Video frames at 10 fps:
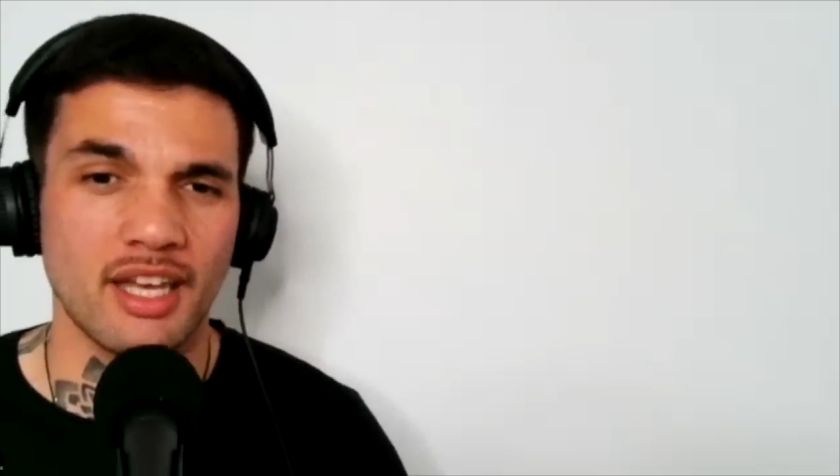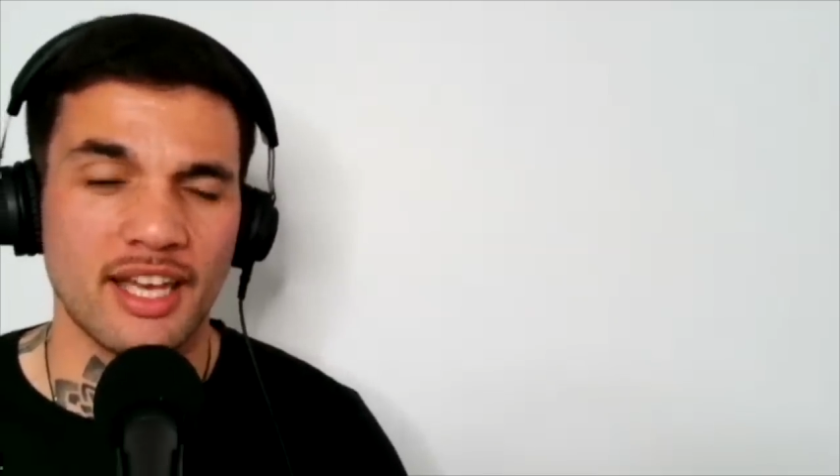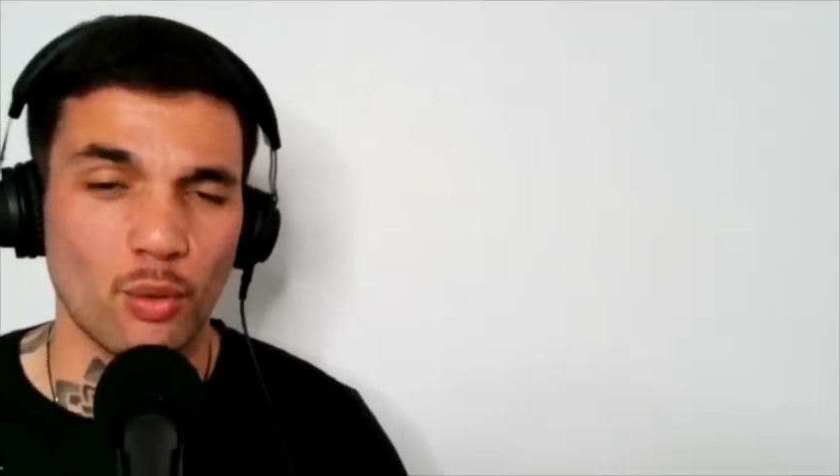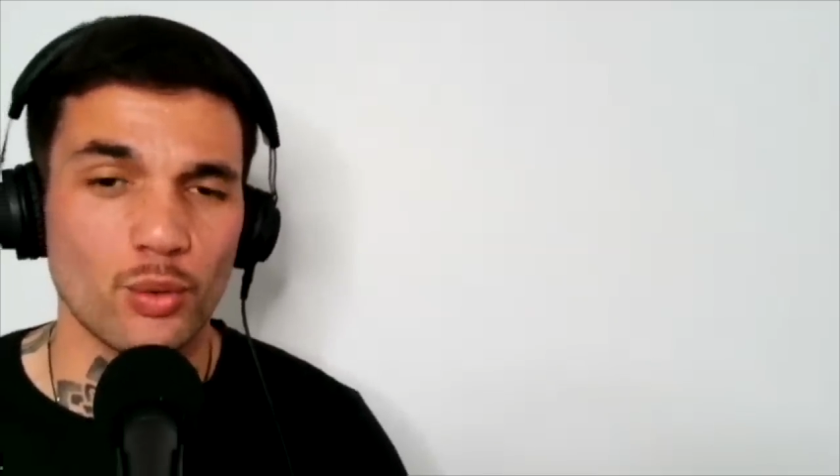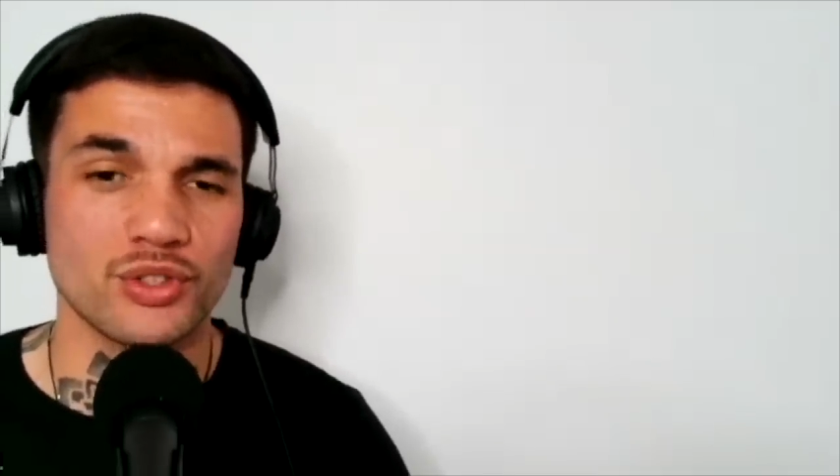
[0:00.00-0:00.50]

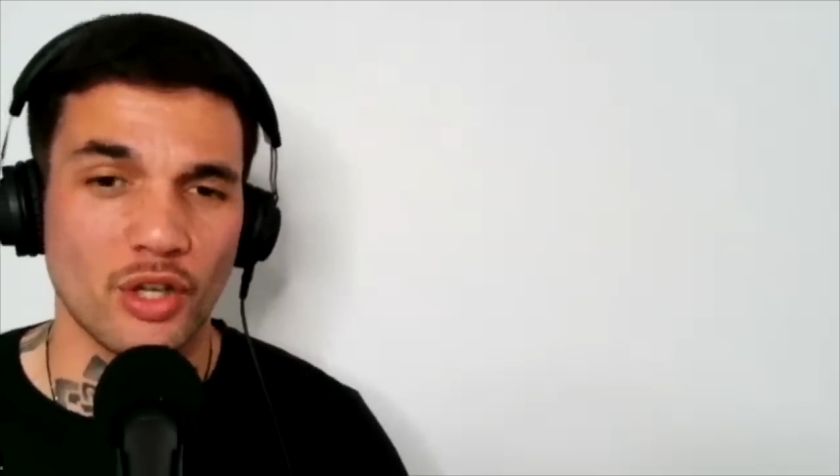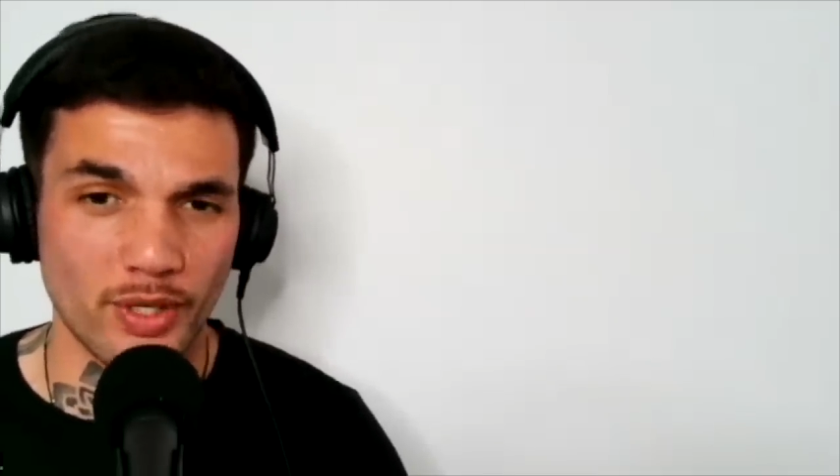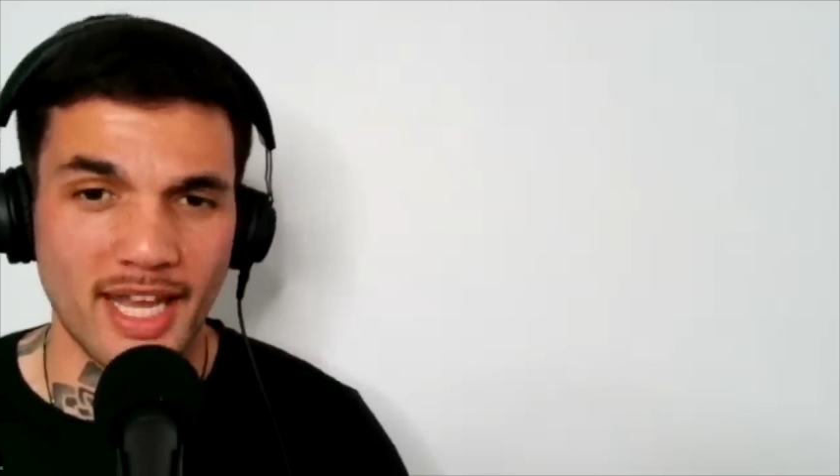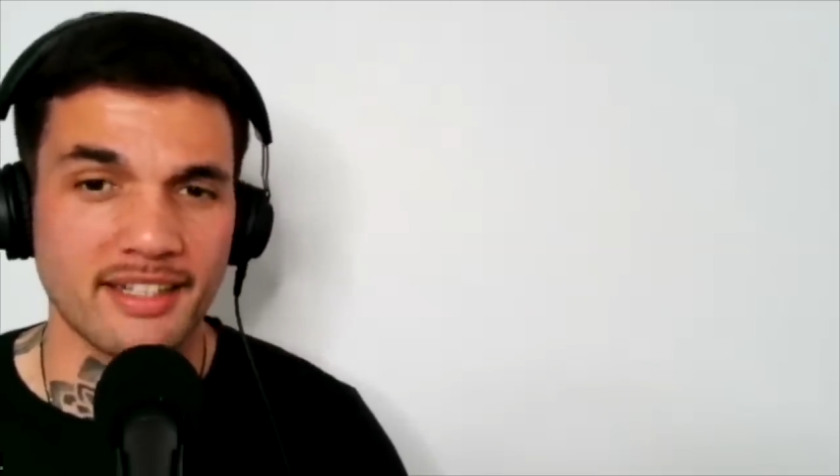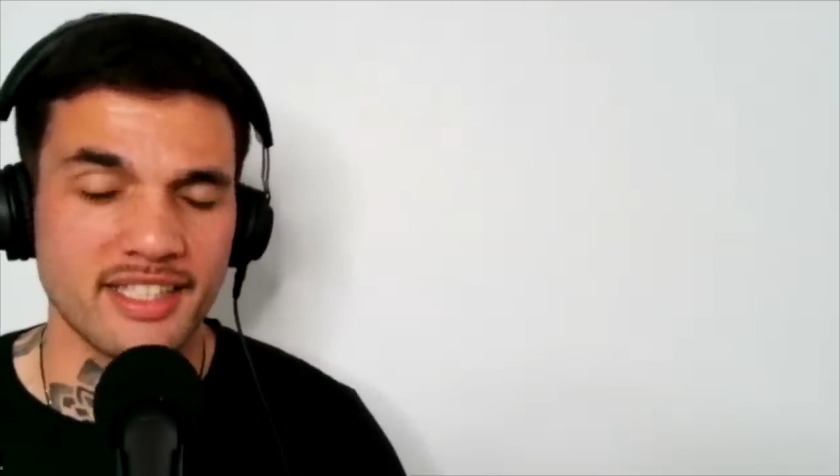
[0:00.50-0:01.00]
and also
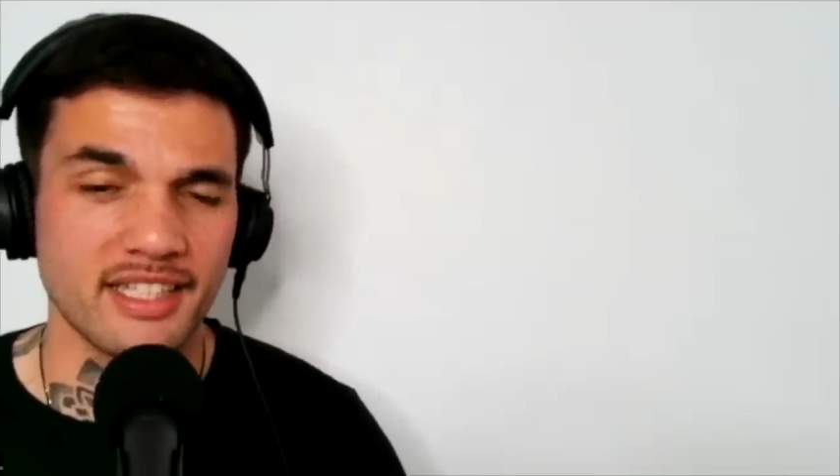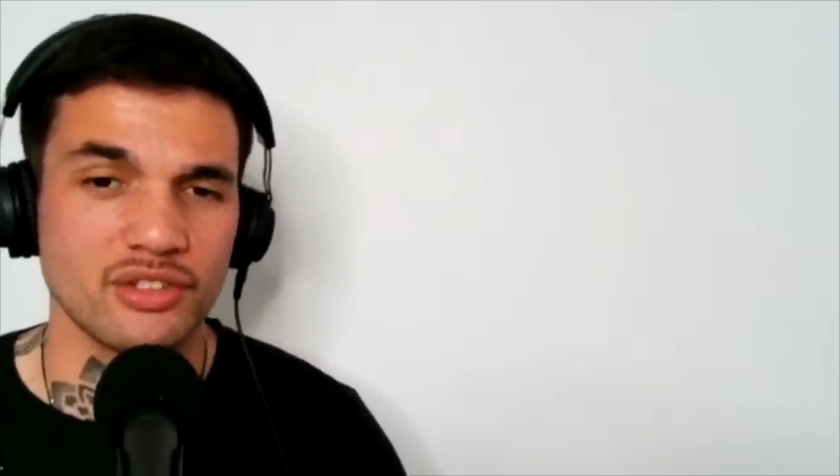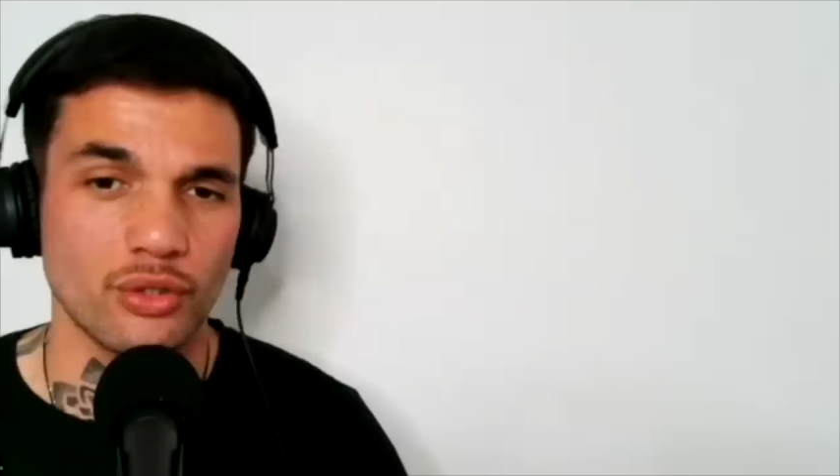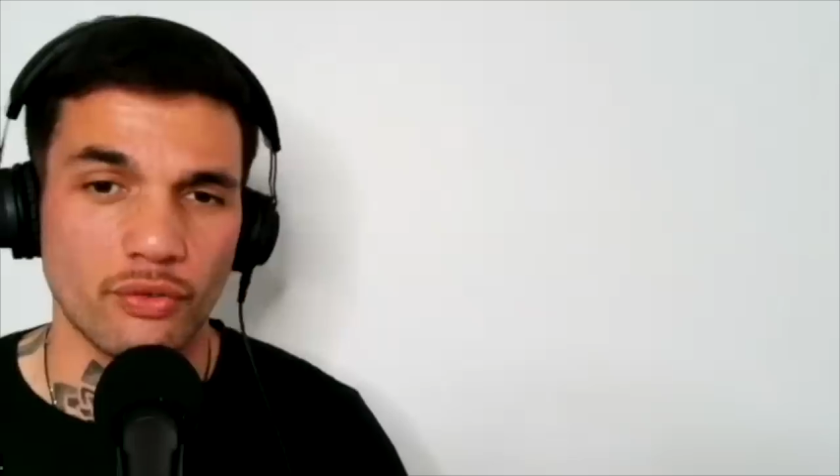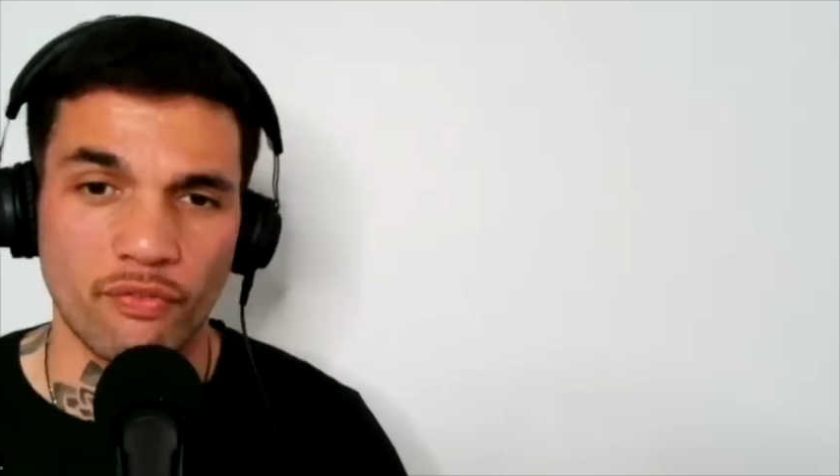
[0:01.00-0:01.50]
reacting
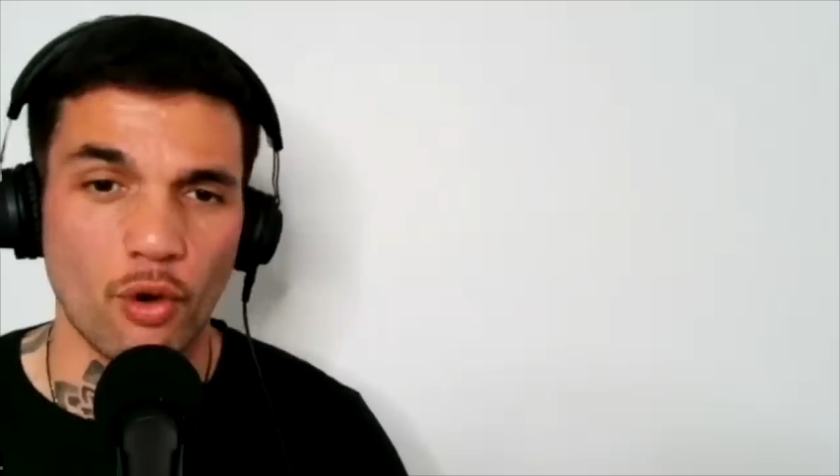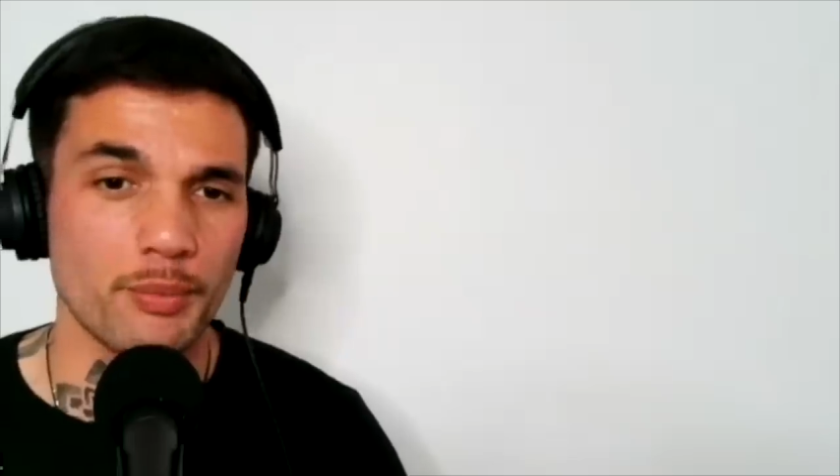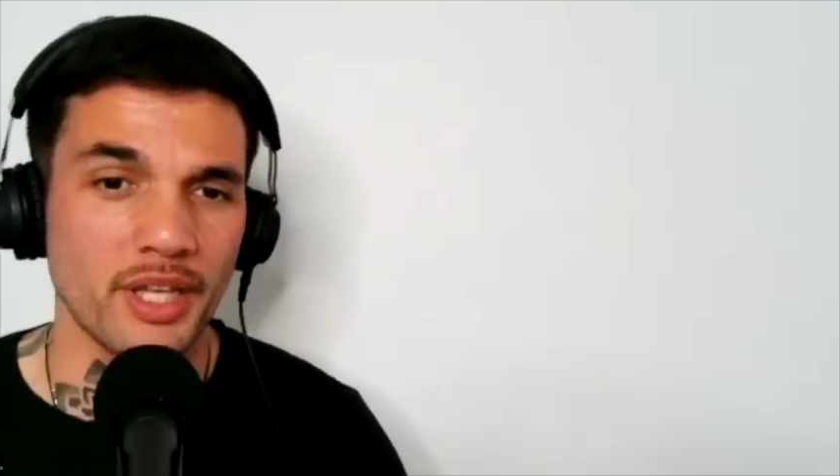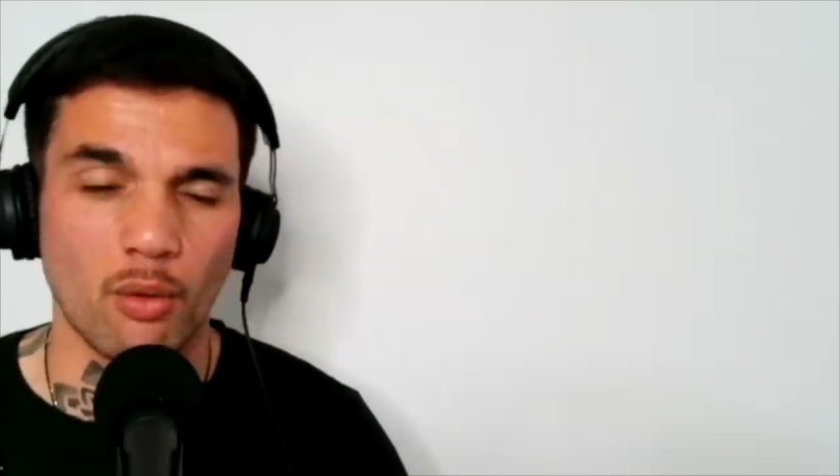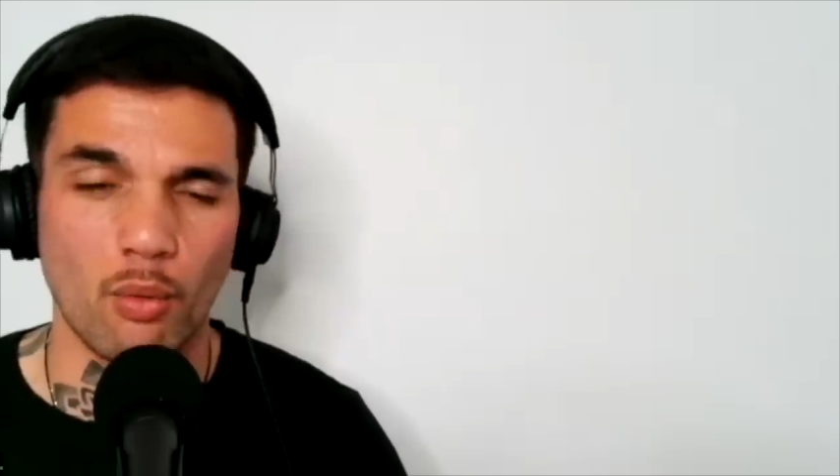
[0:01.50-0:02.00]
to Formula